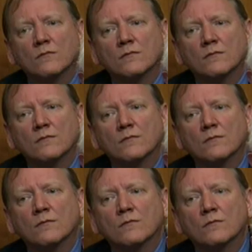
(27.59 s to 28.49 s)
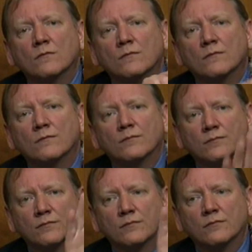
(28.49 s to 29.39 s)

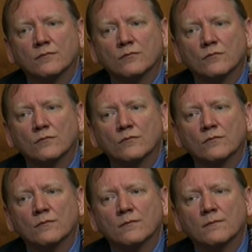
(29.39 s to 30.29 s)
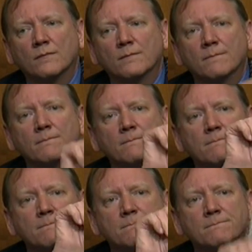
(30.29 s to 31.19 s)

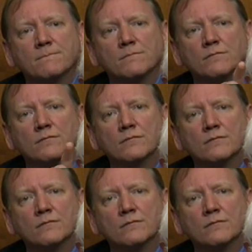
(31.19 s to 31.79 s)
[no speech]